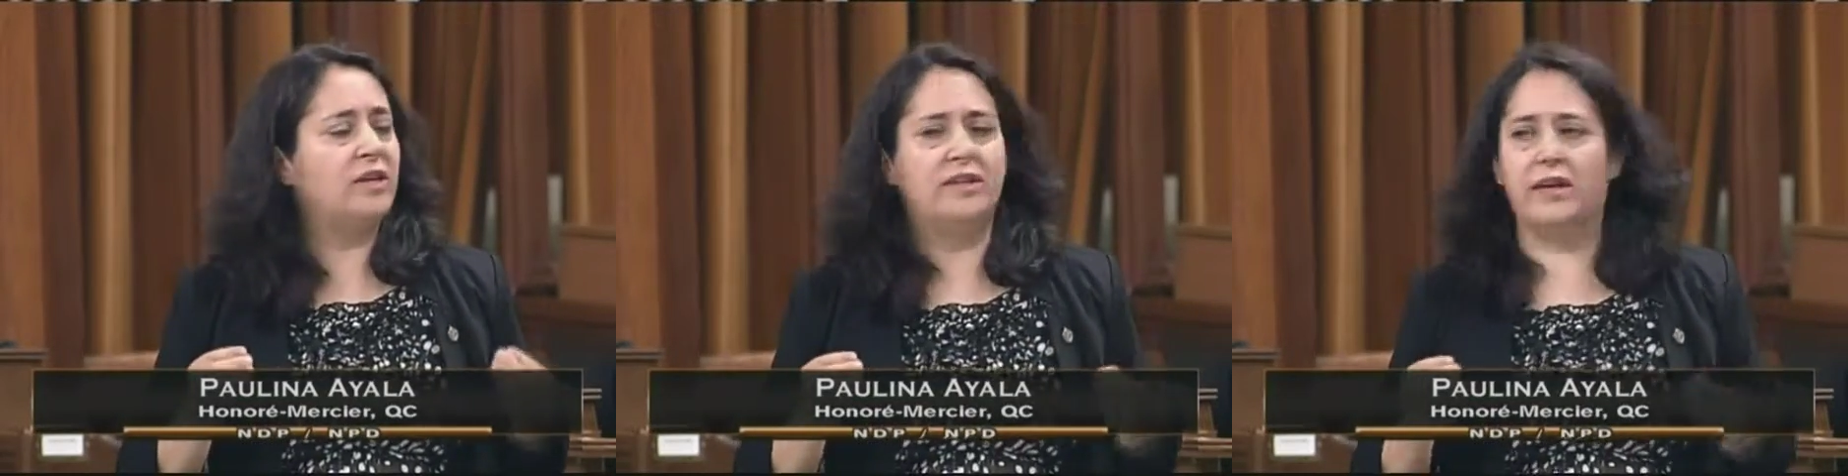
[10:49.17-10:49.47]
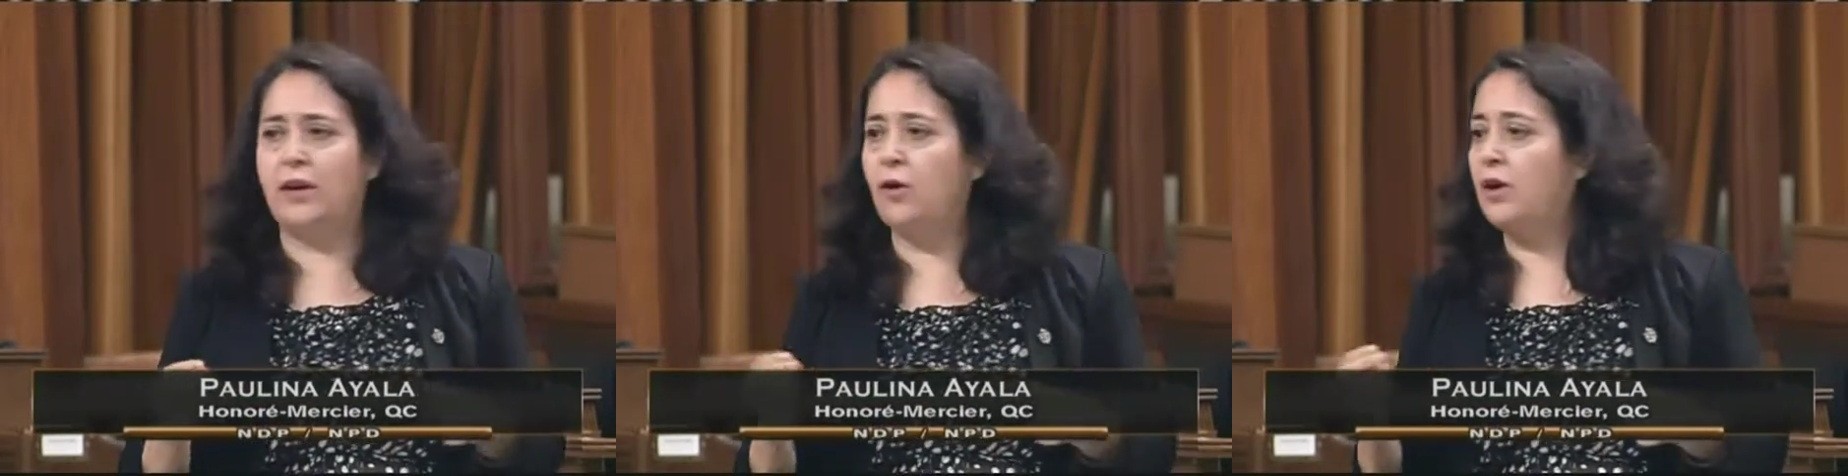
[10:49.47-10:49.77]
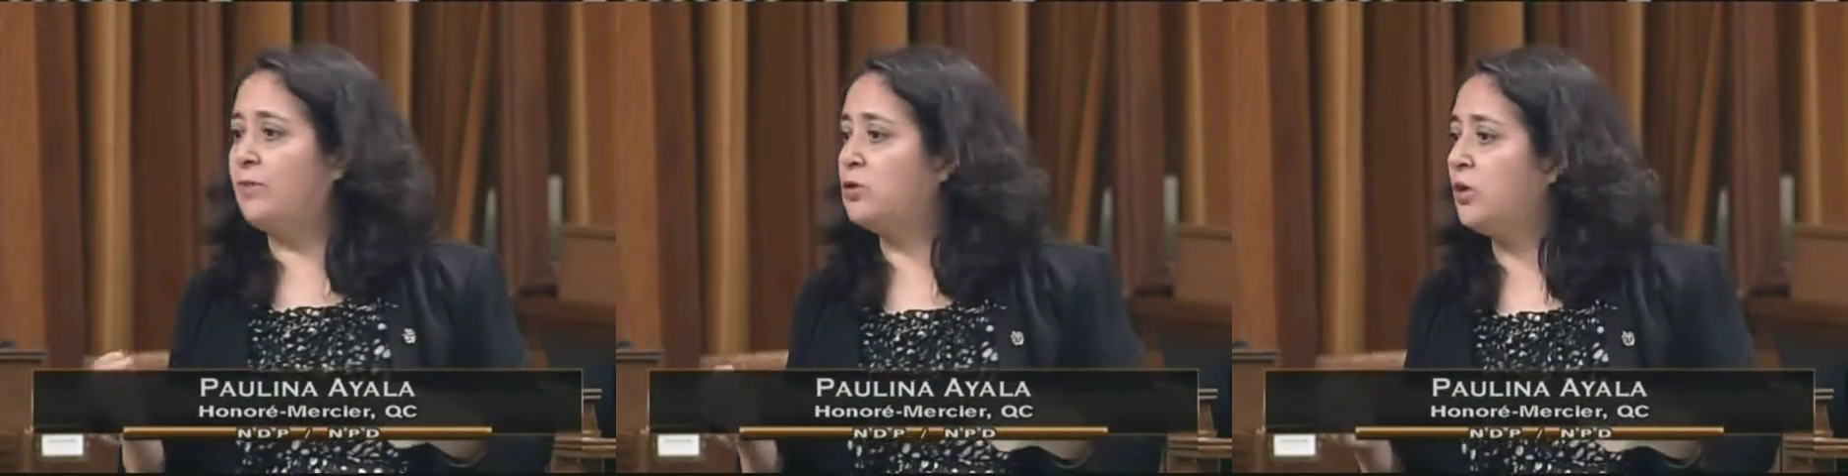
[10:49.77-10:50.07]

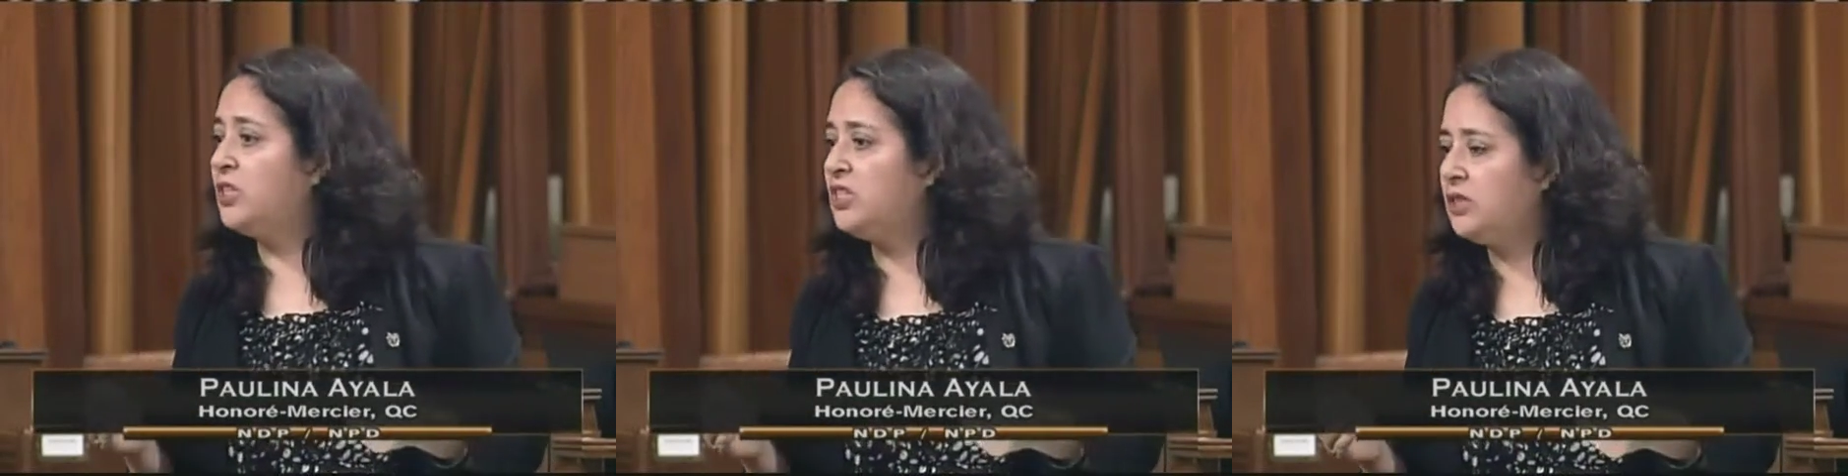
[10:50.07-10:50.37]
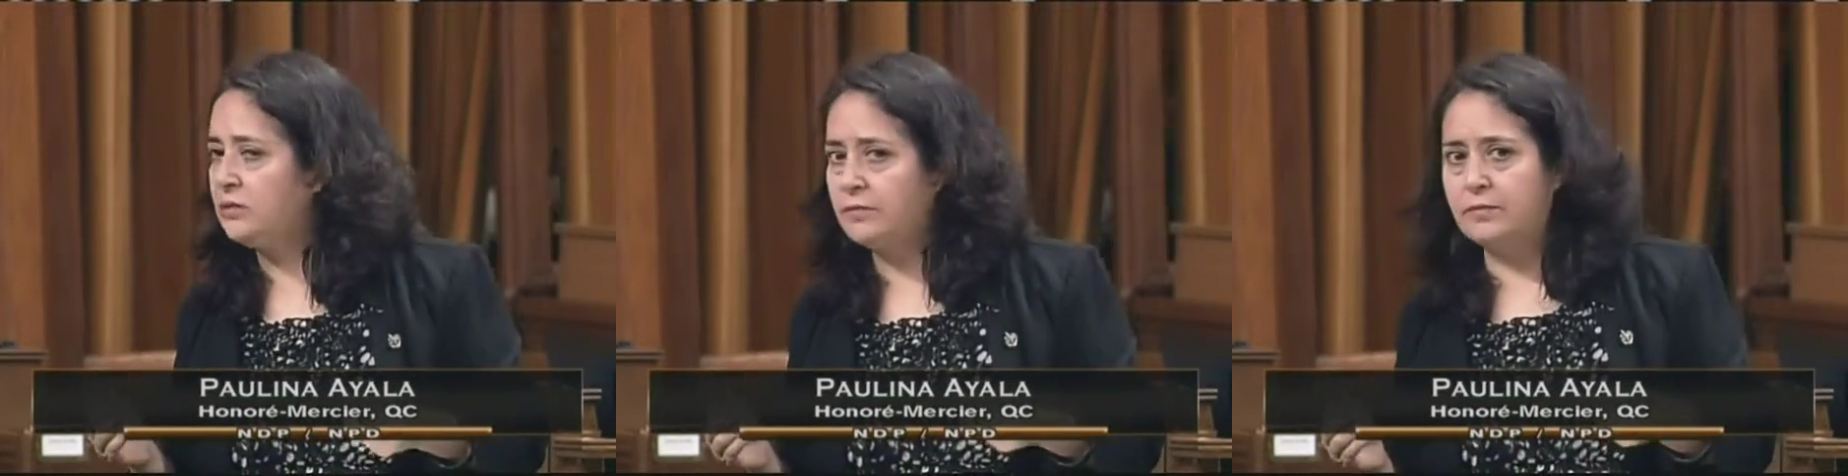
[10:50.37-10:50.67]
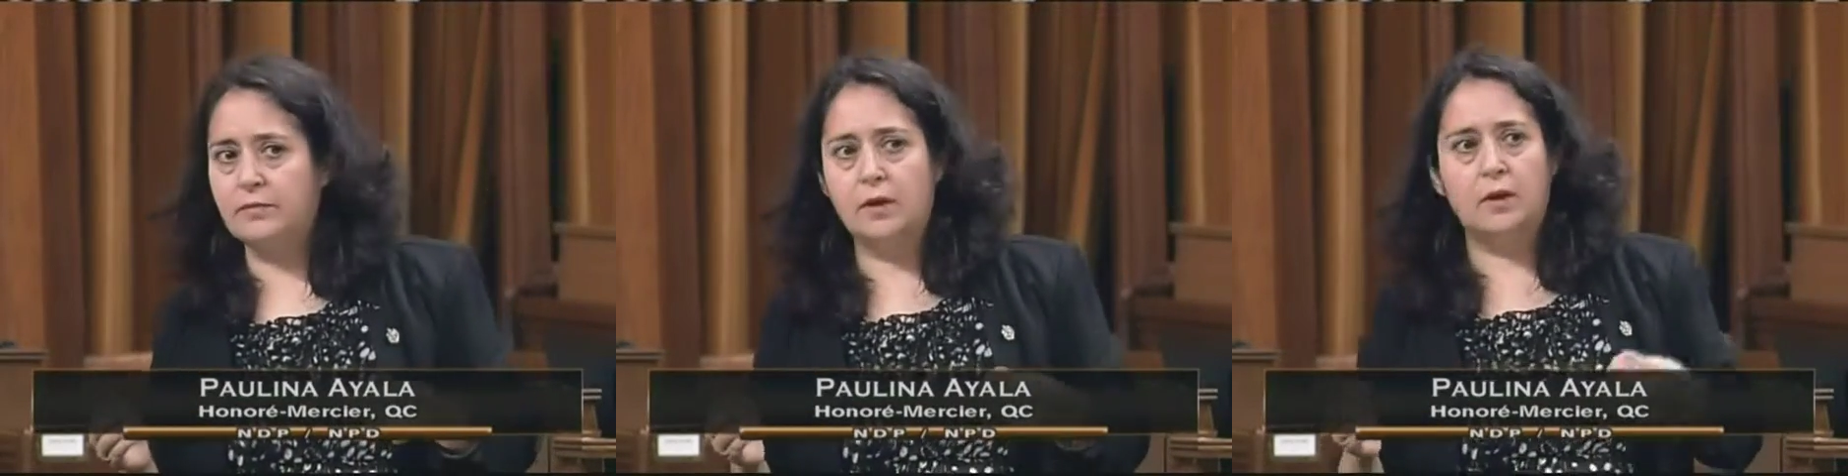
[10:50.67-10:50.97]
someone for
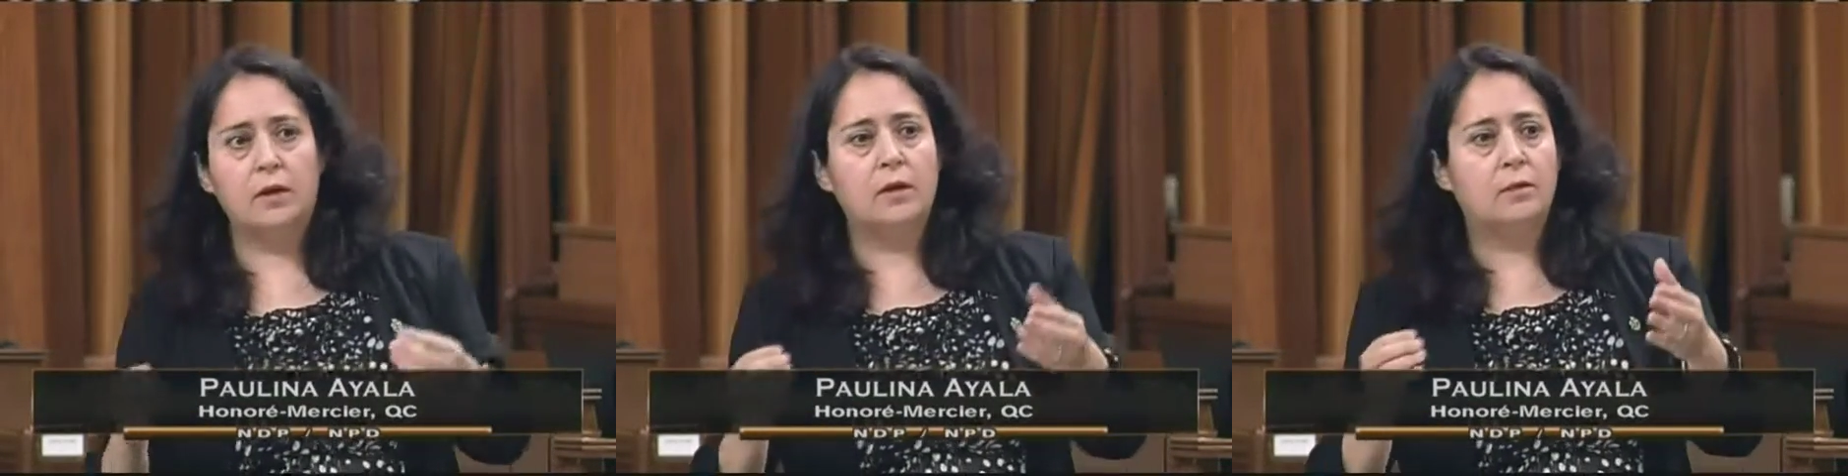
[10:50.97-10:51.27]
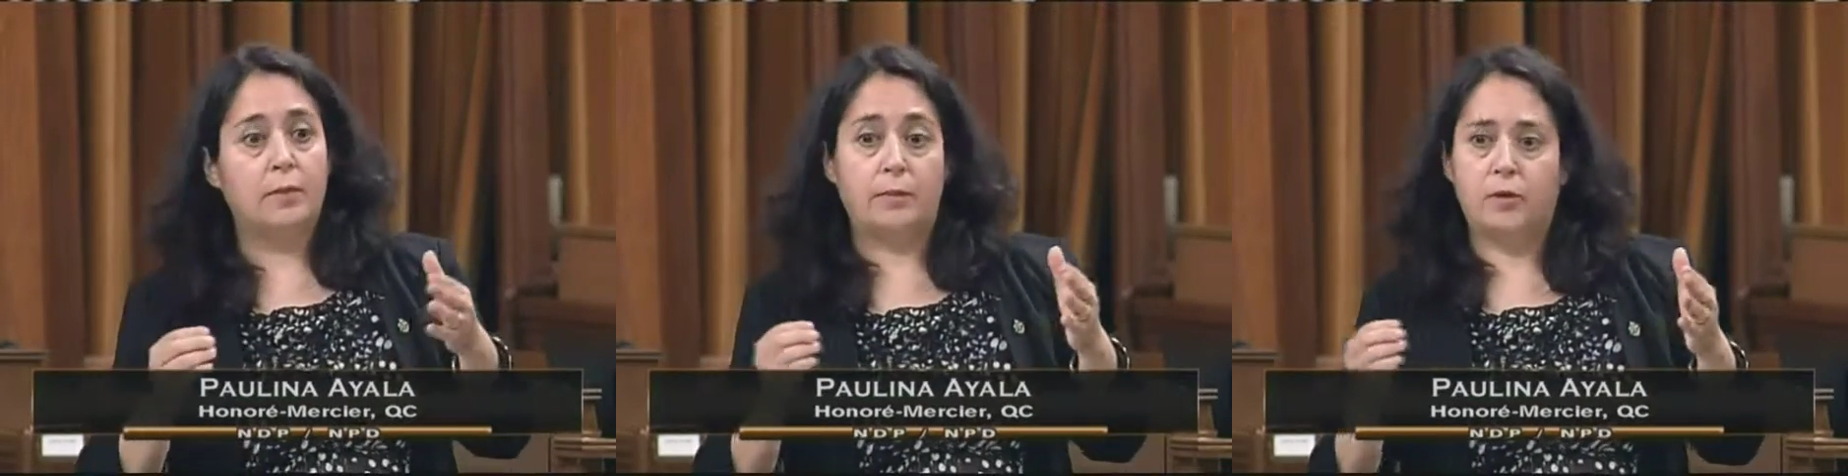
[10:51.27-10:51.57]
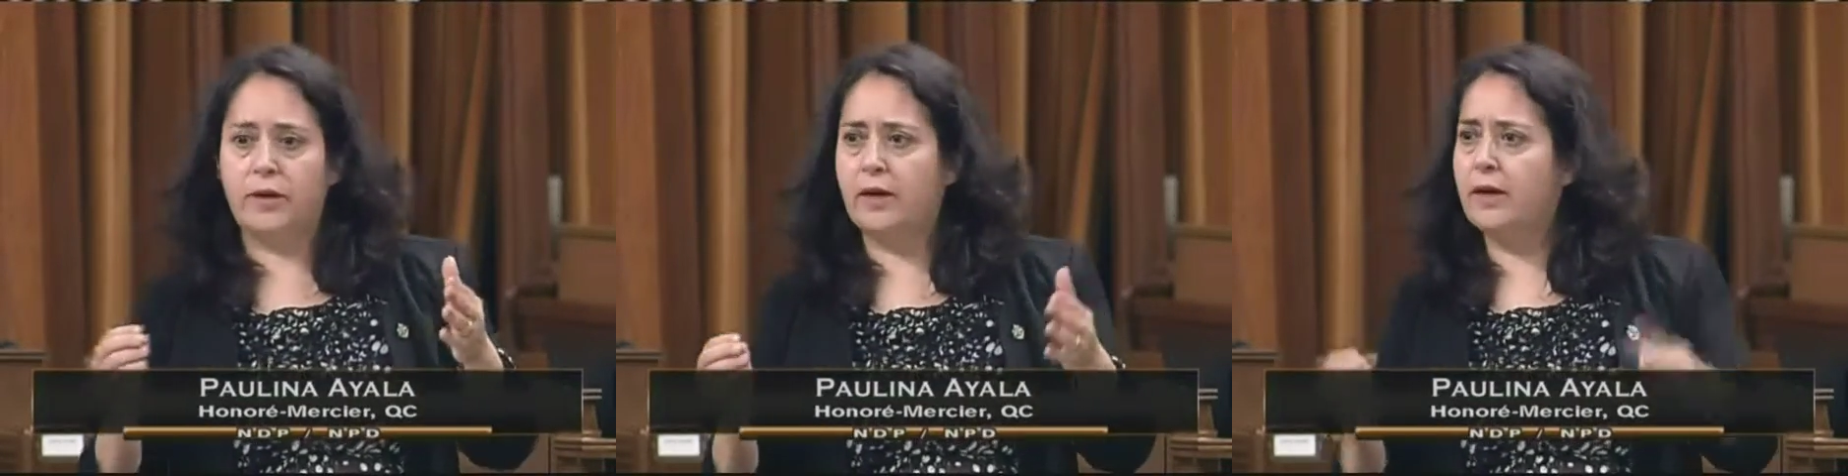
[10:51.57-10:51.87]
having committed an offense,